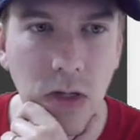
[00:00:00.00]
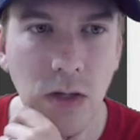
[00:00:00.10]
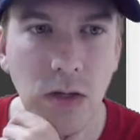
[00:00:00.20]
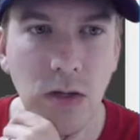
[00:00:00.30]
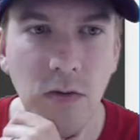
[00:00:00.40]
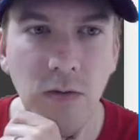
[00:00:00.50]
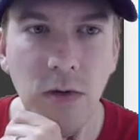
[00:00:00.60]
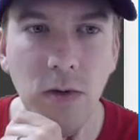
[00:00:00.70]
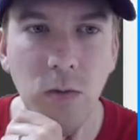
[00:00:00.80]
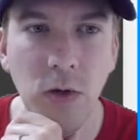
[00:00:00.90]
If
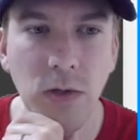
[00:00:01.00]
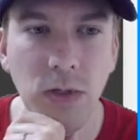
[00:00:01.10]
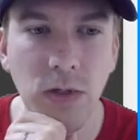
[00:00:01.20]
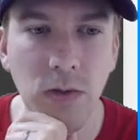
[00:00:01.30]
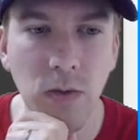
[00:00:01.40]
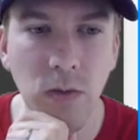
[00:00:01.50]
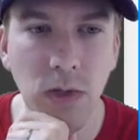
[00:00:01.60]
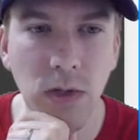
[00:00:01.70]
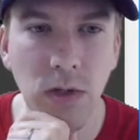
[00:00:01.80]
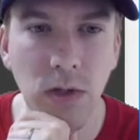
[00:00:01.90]
em hertz equal to
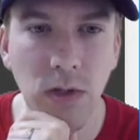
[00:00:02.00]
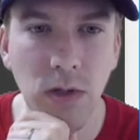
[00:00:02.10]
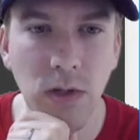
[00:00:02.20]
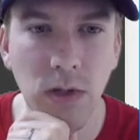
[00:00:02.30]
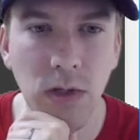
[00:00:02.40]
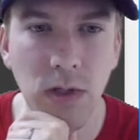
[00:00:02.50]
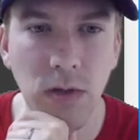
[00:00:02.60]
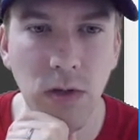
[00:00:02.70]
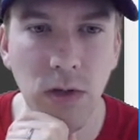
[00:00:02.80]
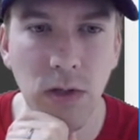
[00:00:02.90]
1, then
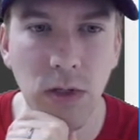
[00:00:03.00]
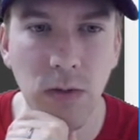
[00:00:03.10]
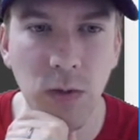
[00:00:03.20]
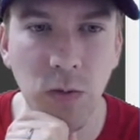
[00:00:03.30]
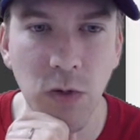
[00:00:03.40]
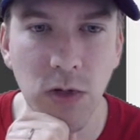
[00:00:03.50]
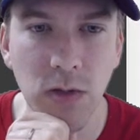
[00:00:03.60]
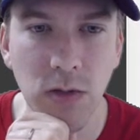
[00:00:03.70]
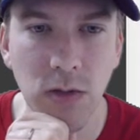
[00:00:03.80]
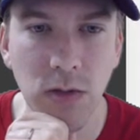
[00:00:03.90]
draw em sprite
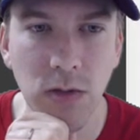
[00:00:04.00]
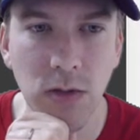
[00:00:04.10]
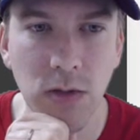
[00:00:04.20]
hurt,